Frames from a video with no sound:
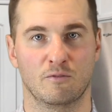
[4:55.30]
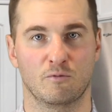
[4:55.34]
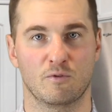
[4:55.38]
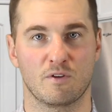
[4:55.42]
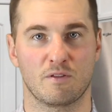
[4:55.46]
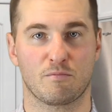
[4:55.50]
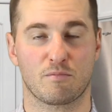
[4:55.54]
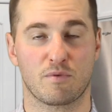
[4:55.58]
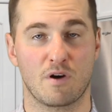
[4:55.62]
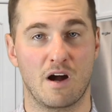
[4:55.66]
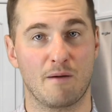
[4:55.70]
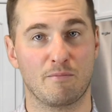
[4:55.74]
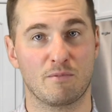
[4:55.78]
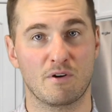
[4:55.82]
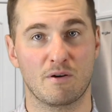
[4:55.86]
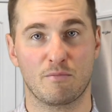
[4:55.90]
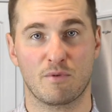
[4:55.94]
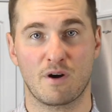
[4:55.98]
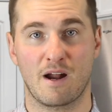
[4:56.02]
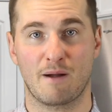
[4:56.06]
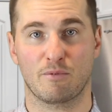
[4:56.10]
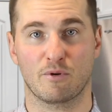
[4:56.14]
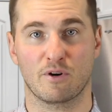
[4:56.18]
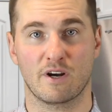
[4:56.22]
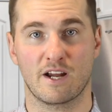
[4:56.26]
With proper
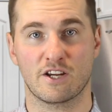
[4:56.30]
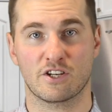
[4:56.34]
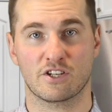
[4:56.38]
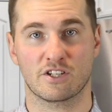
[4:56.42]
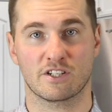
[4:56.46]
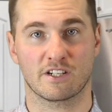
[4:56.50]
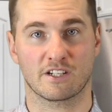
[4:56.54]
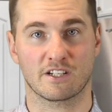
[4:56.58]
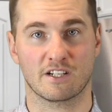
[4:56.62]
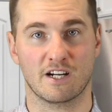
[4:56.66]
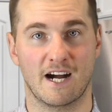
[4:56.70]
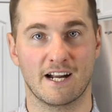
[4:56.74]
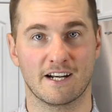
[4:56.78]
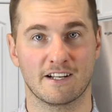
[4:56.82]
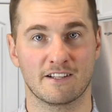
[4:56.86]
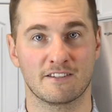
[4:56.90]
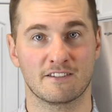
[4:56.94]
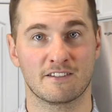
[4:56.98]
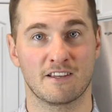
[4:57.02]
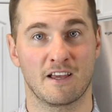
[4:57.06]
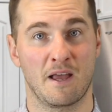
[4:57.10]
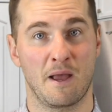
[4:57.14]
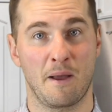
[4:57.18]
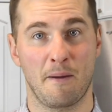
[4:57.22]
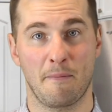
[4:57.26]
preparation and
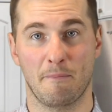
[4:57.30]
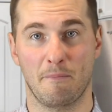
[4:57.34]
guidance,